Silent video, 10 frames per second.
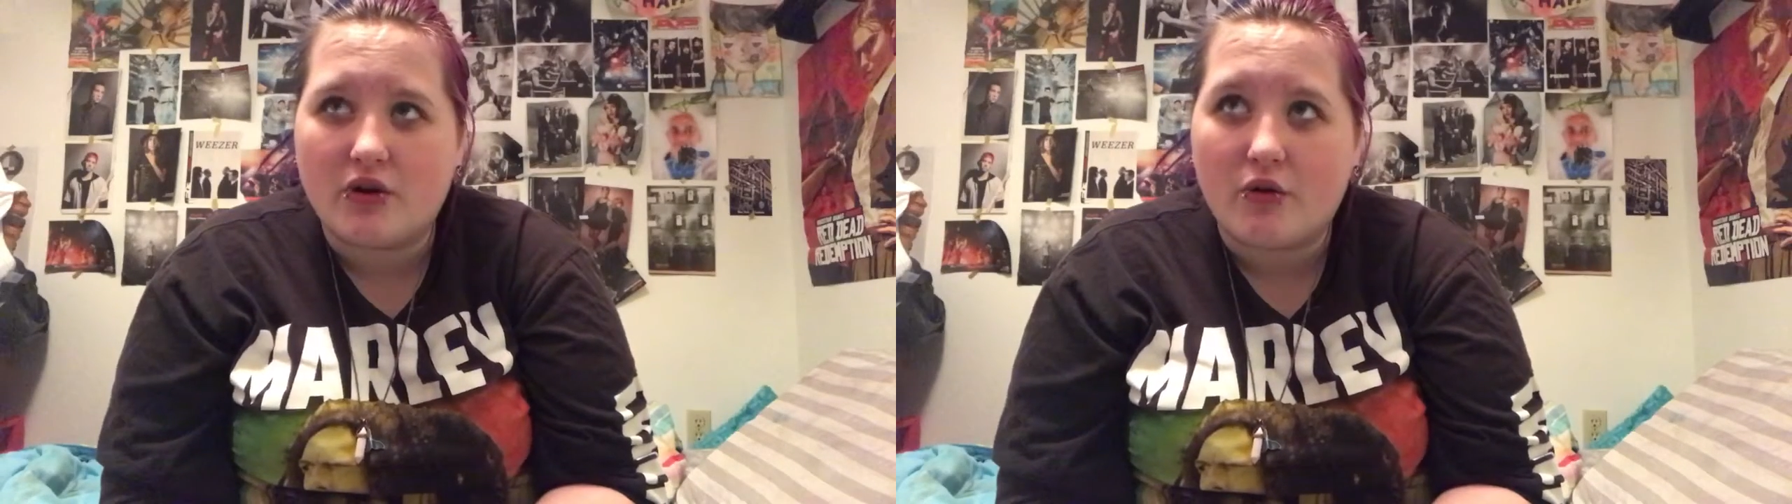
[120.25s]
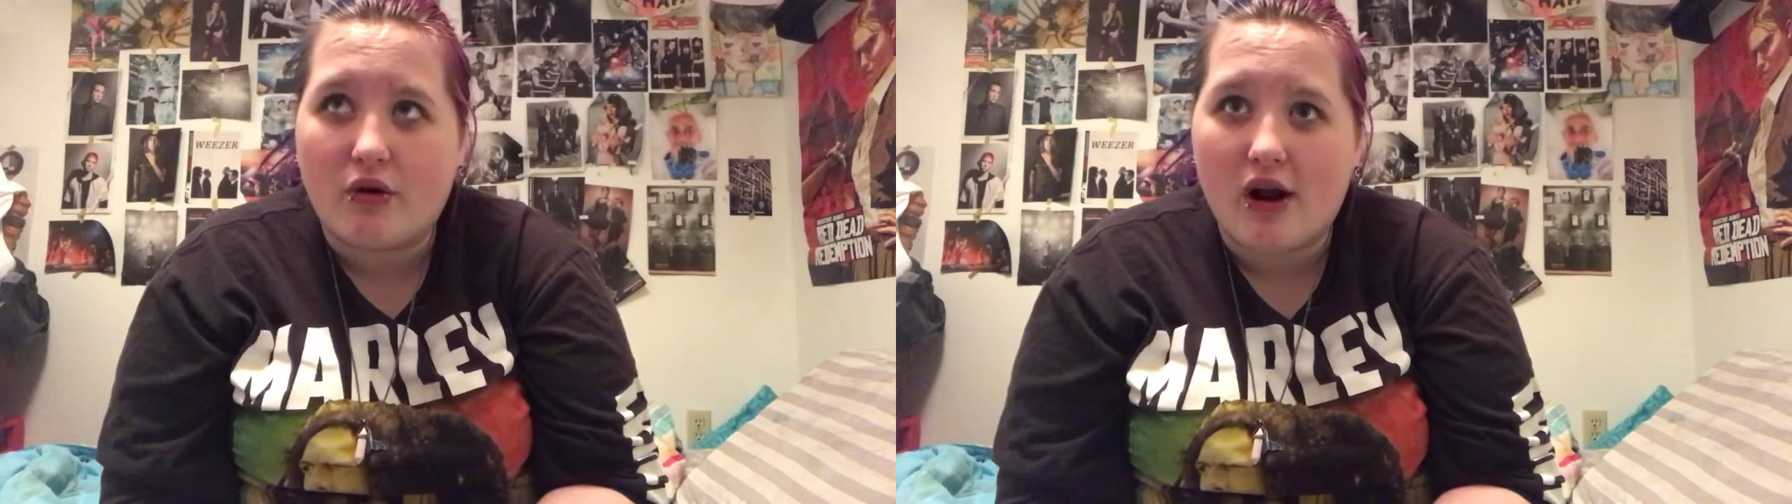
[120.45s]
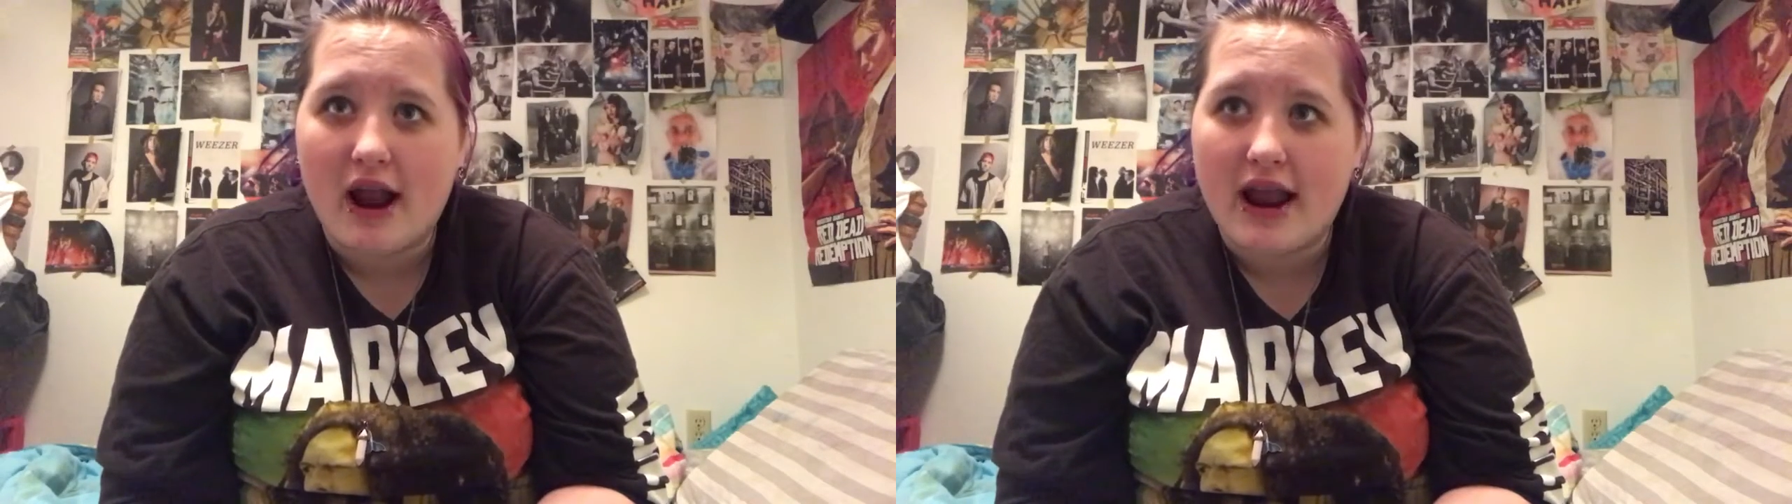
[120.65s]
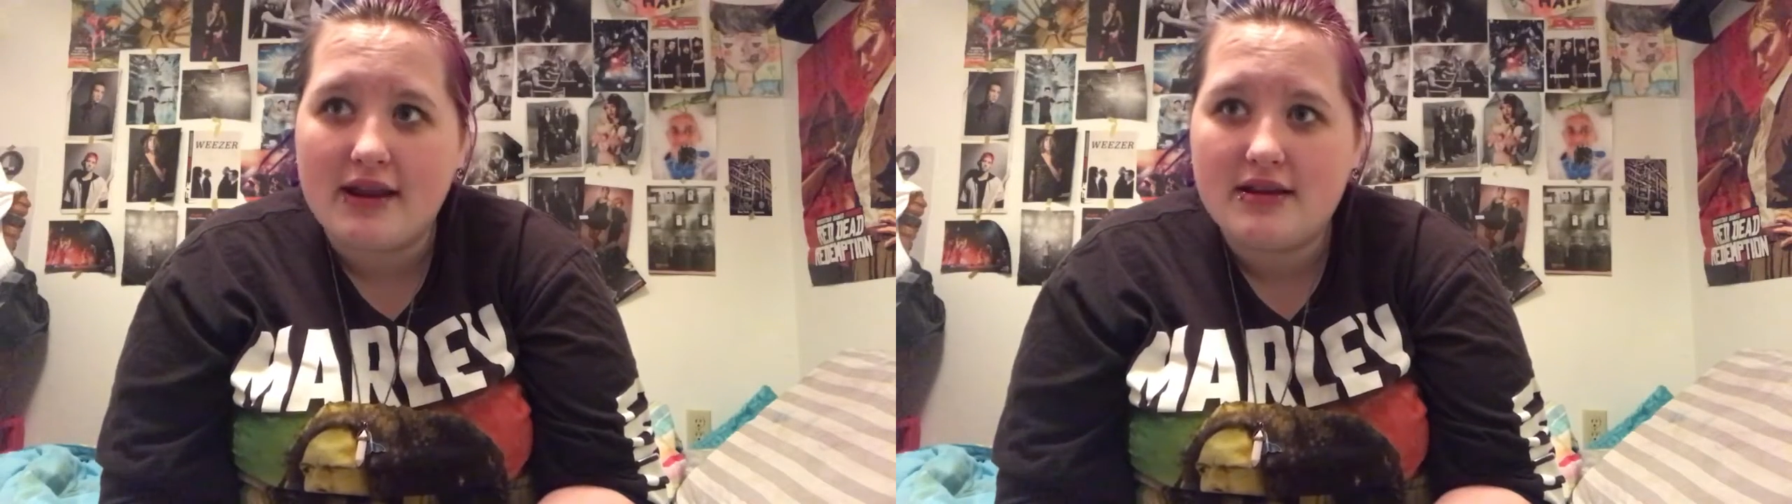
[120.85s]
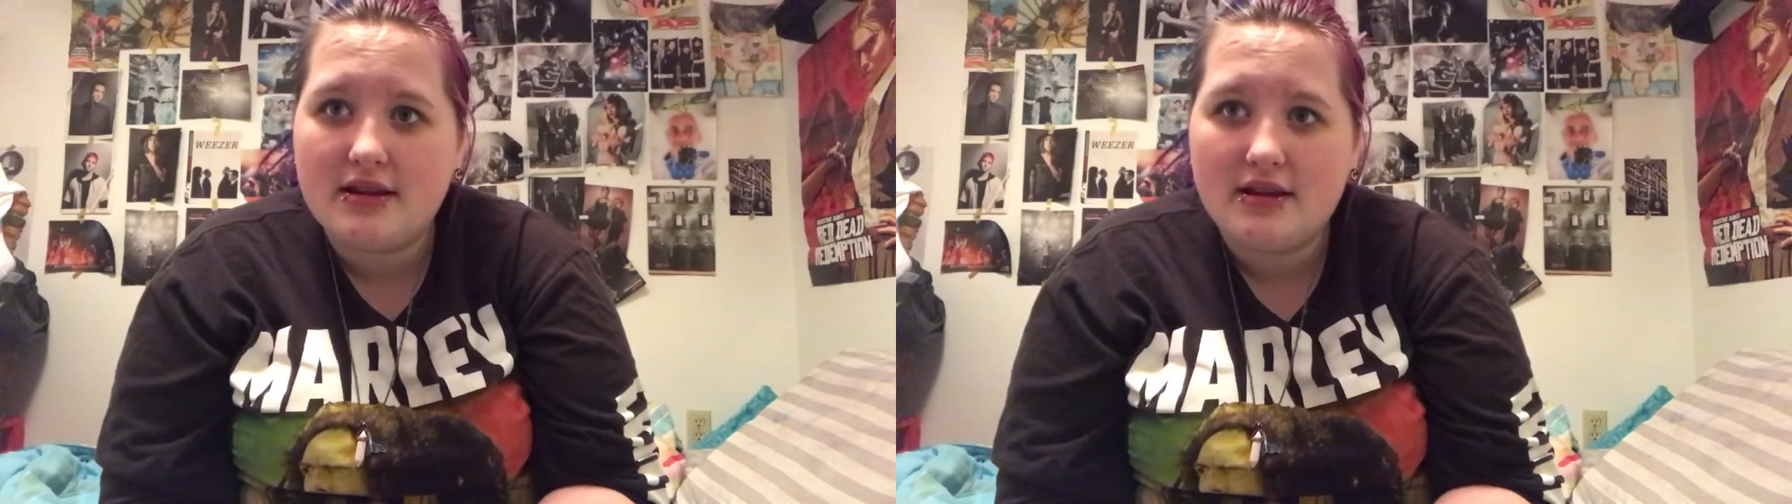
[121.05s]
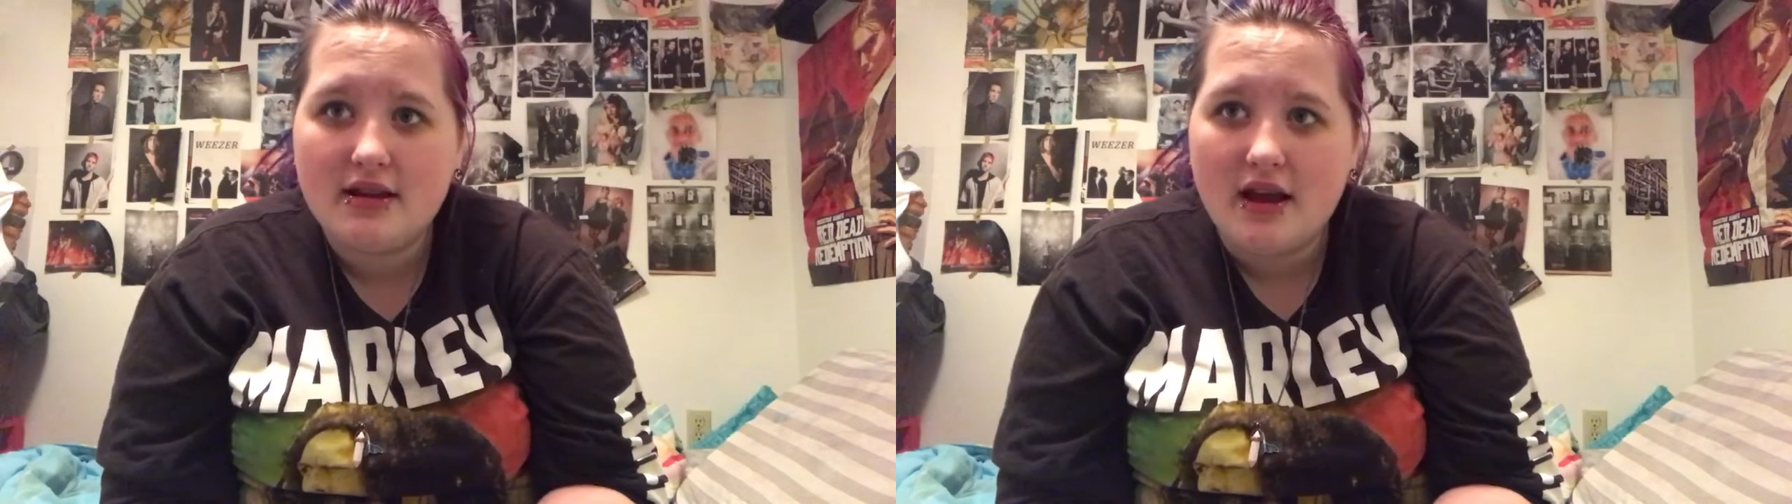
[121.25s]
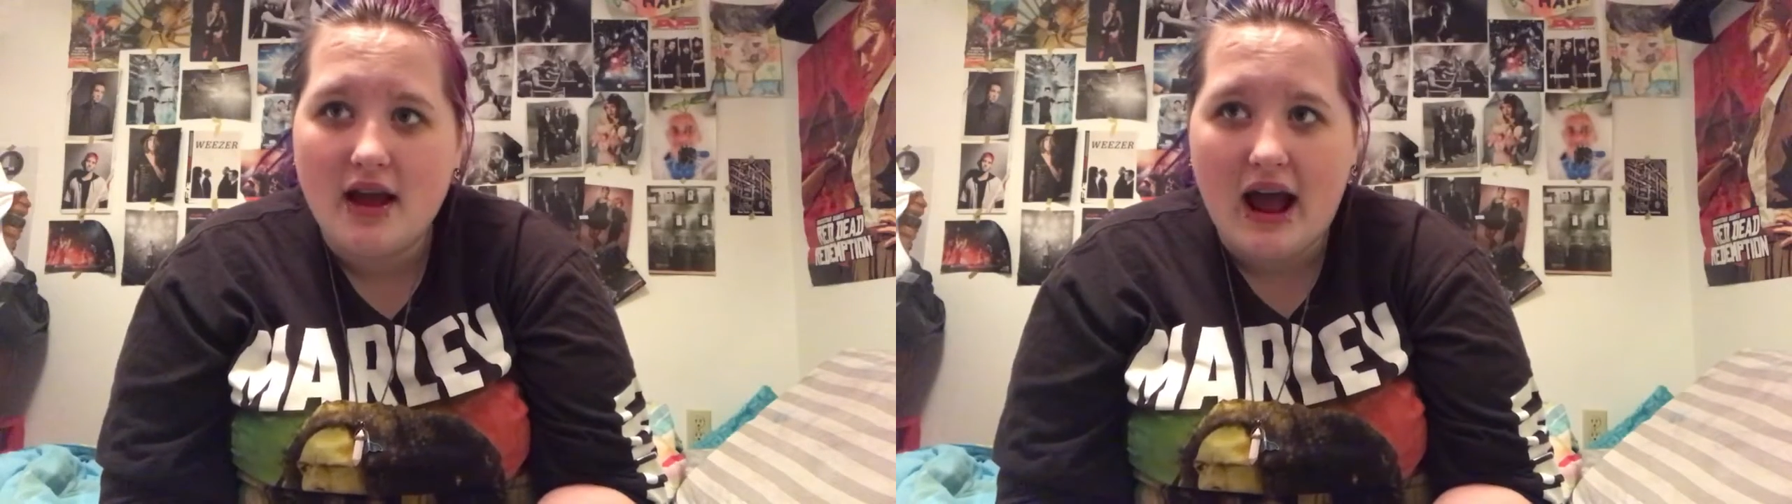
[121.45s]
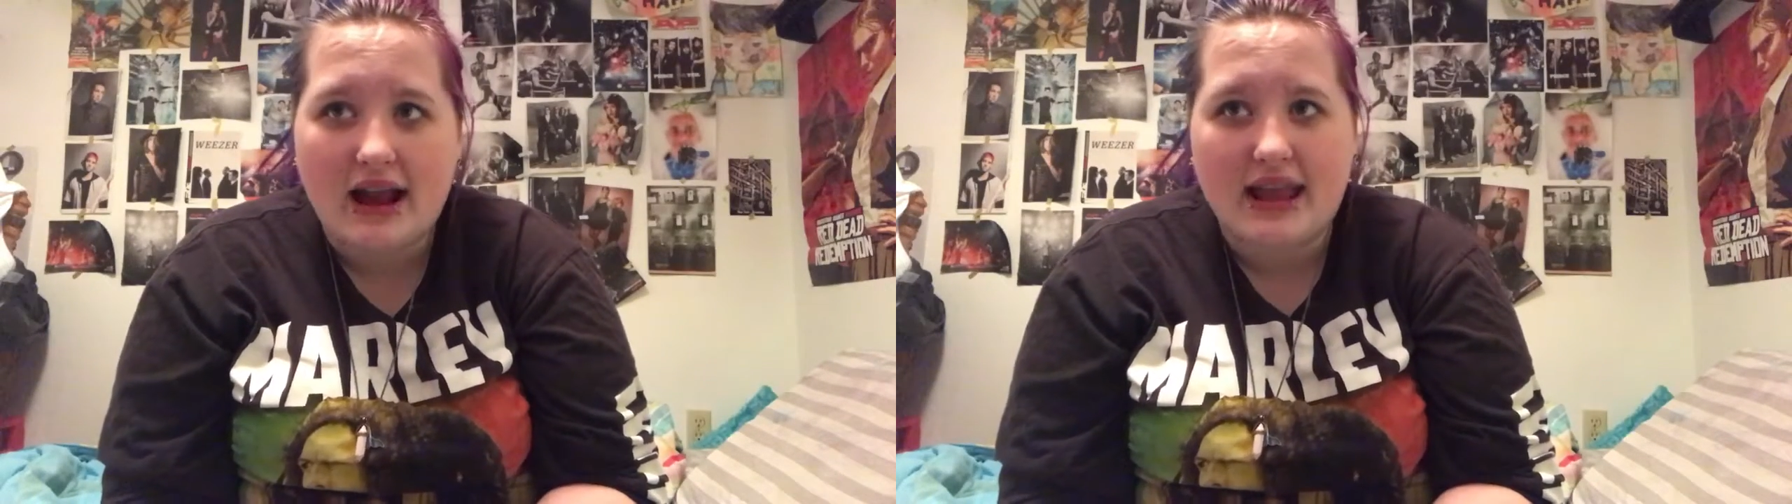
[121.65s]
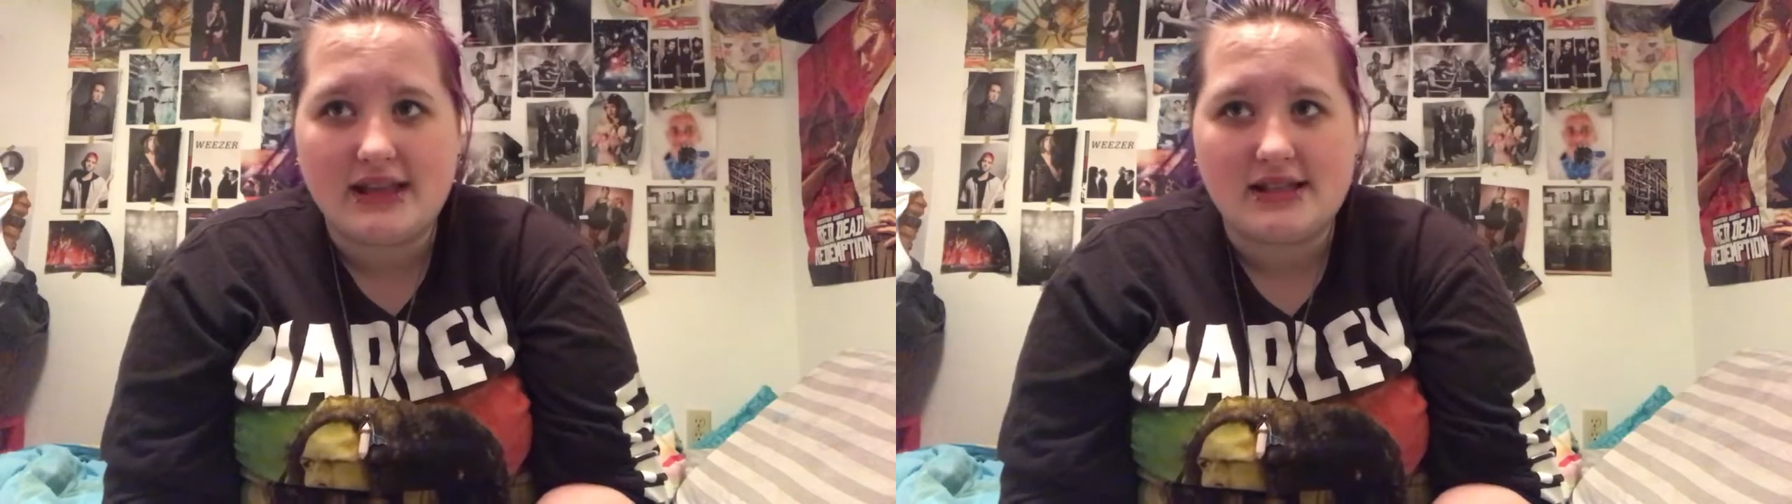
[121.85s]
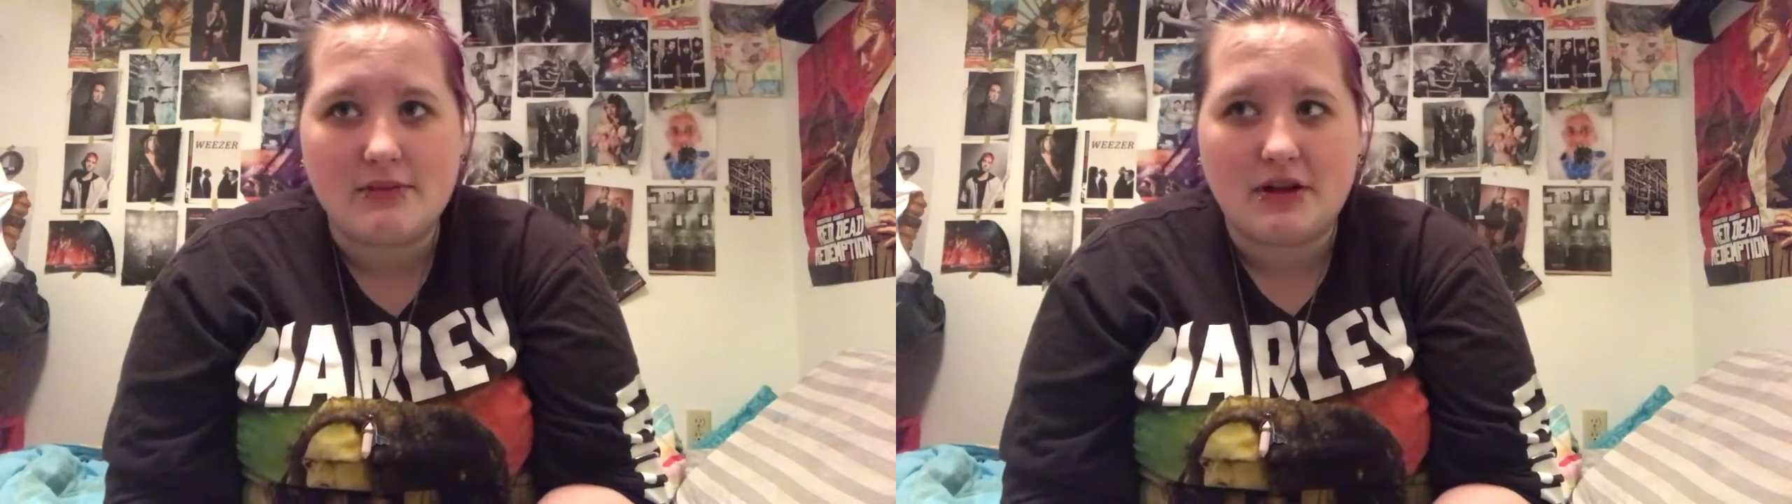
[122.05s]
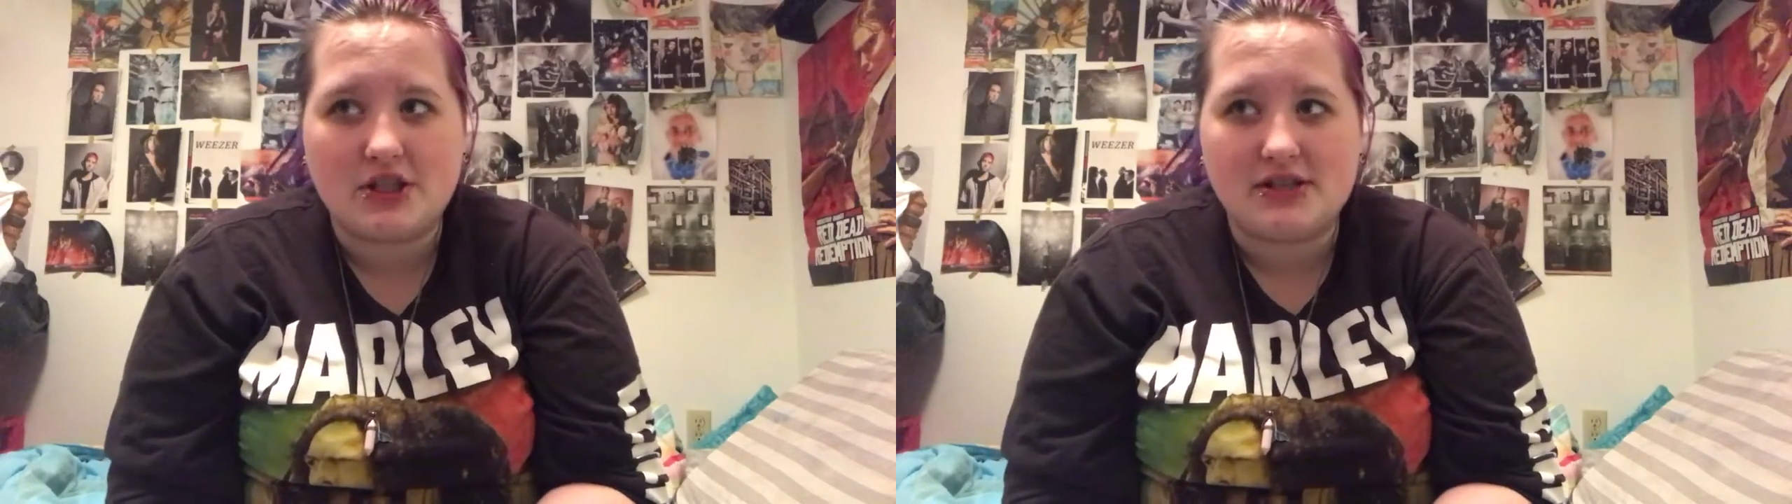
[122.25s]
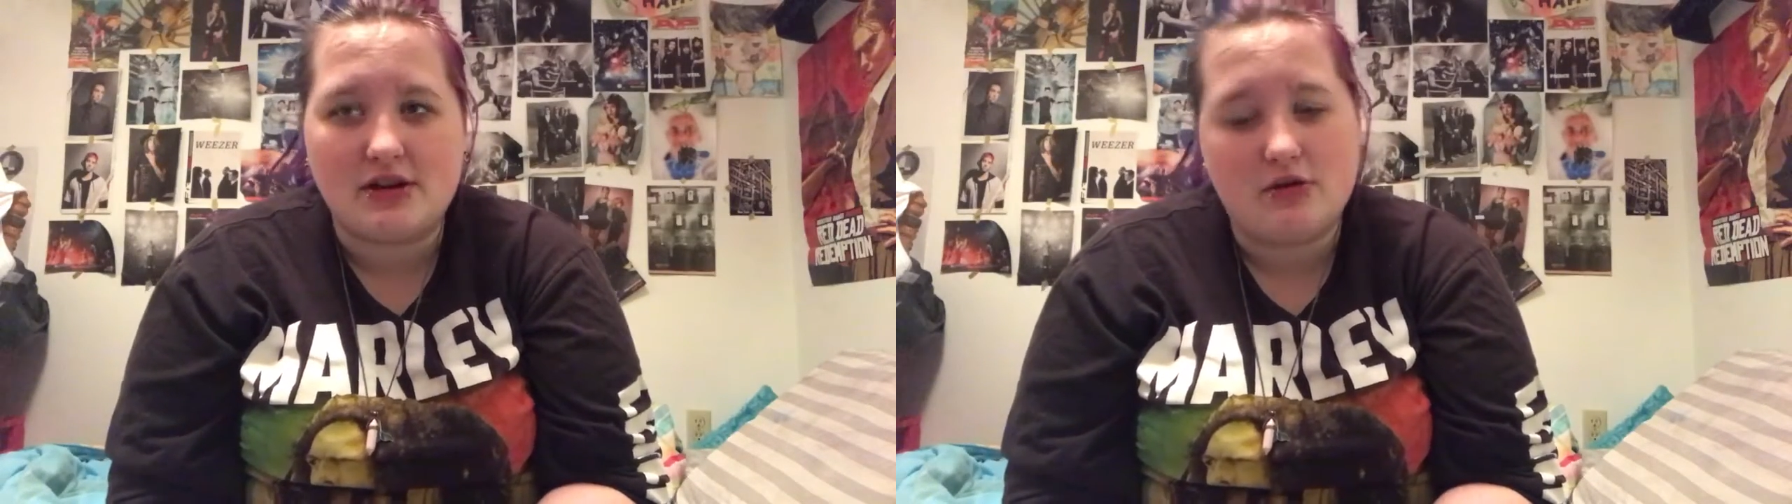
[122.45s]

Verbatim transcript: great. I can't say much because